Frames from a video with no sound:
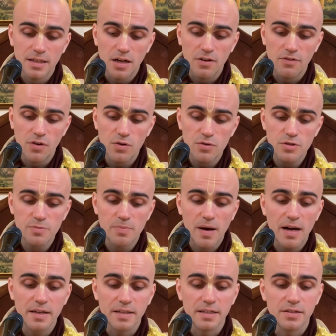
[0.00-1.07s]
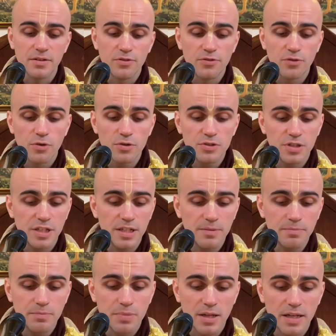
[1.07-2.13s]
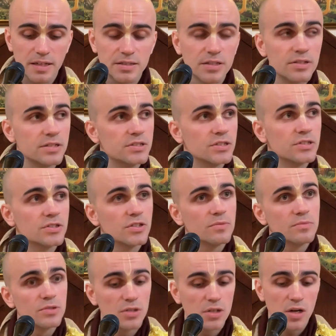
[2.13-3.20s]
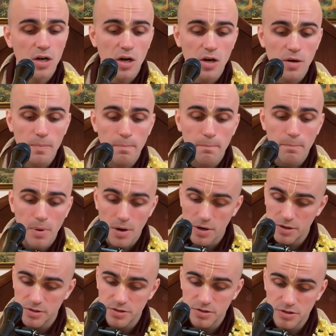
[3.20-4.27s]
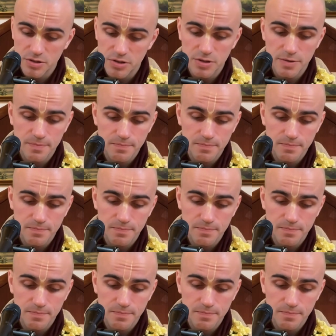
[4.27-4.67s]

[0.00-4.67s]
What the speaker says: of whose body the 14 planetary systems are parts.